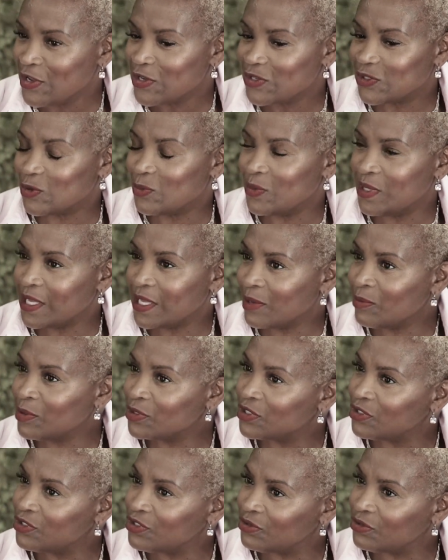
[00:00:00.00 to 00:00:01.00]
So being
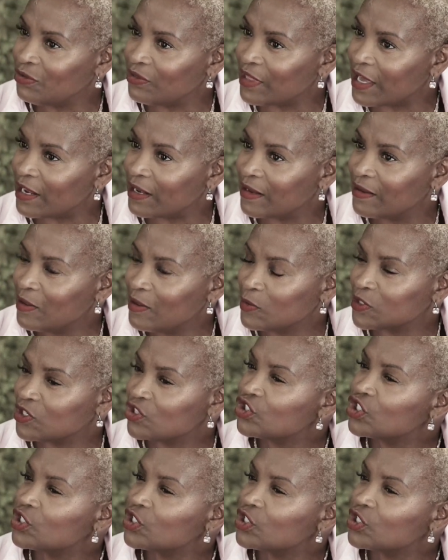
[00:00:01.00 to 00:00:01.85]
able to do that was a